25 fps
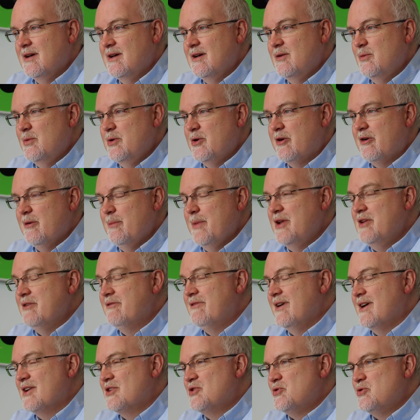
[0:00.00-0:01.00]
We are a
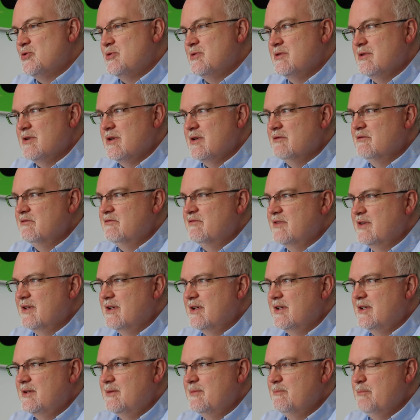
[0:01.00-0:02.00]
manufacturer of
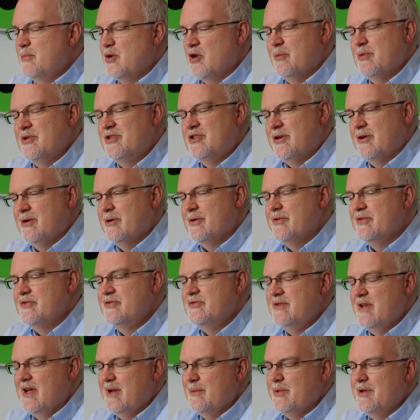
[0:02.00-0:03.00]
building
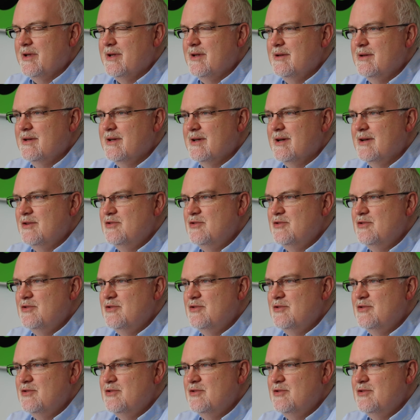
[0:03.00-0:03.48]
materials, namely